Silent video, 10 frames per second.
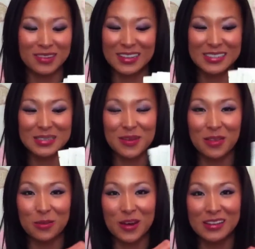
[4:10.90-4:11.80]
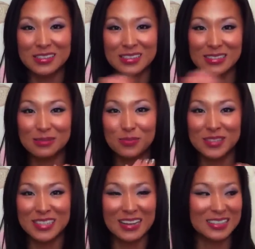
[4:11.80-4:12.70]
pleased about the way this is
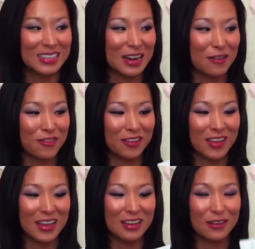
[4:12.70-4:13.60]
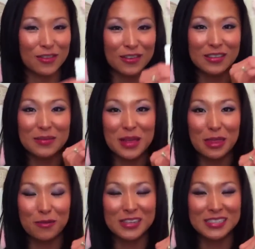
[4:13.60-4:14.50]
presented. I feel like if you're going to send me
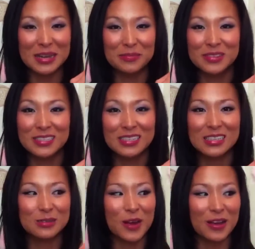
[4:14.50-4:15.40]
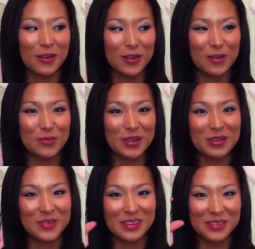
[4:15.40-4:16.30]
three samples like this, why couldn't you put
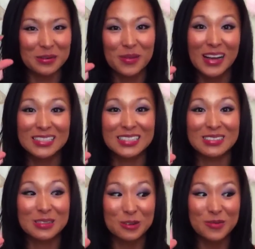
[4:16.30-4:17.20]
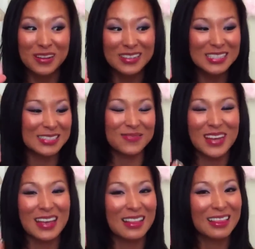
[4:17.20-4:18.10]
them in a little plastic tube at least to
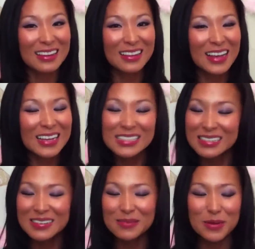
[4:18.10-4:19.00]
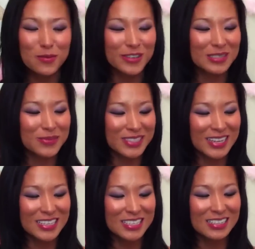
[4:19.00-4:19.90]
make it look like it's a little bit more
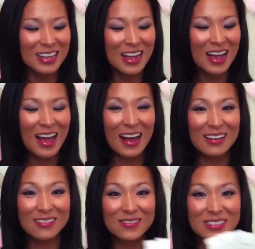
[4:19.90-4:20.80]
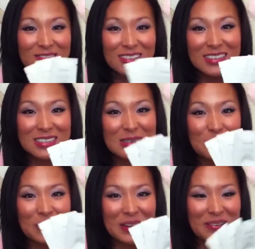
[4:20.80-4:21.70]
substantial? I was really
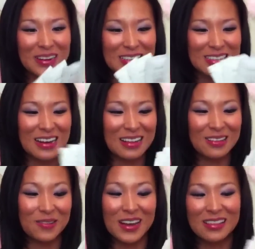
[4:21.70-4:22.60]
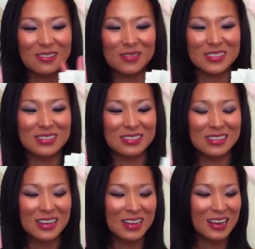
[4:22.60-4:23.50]
disappointed when I saw the way this was
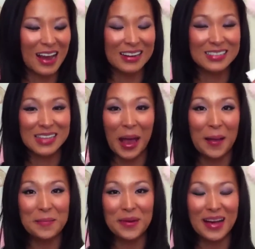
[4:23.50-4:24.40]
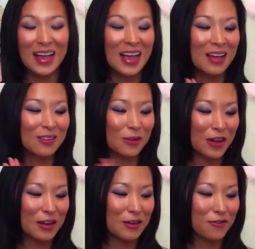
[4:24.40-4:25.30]
kind of scent, but
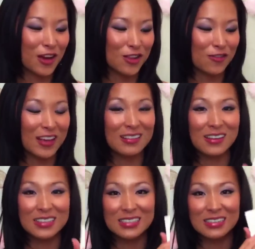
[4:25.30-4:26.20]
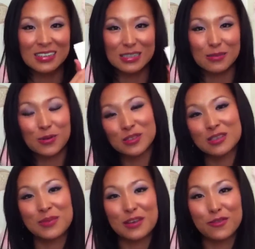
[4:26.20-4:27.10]
soy fresh face cleanser is supposed
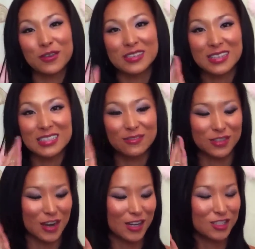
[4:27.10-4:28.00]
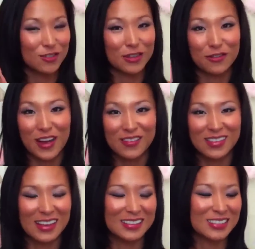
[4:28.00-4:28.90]
to be for the sense of touch, for the five
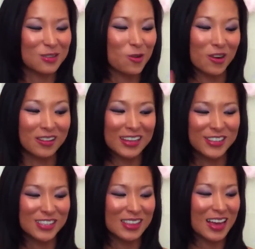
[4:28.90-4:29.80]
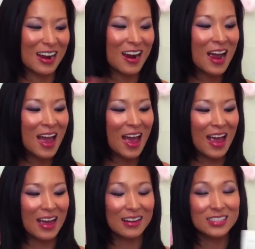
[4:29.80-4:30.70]
senses correlation there,
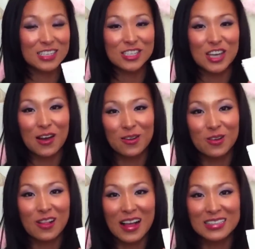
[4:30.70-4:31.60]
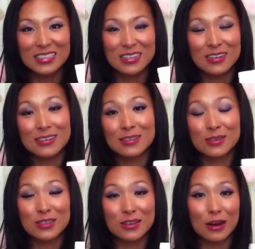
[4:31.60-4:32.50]
and it's a gel cleanser, so
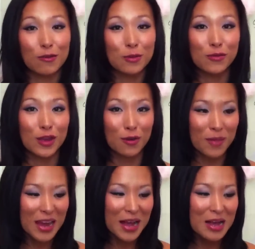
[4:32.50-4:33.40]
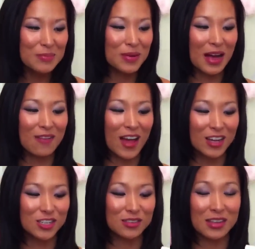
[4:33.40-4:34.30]
it's good at removing your makeup. I've
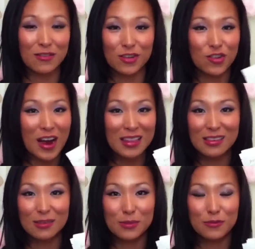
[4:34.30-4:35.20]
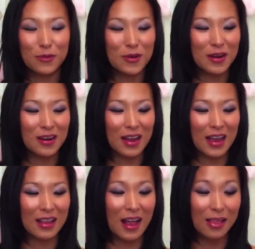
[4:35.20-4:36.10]
actually never tried this before,
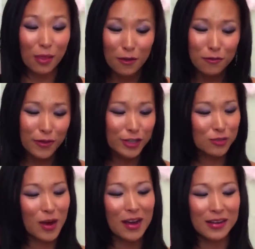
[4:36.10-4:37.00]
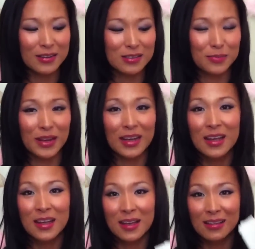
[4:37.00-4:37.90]
and I love fresh products, but
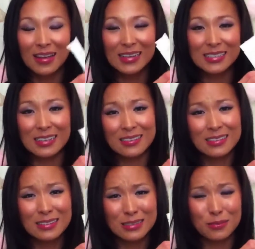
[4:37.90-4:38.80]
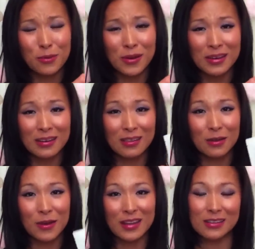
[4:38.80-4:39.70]
like I said, a little disappointed in
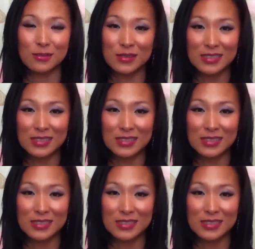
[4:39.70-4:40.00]
the way this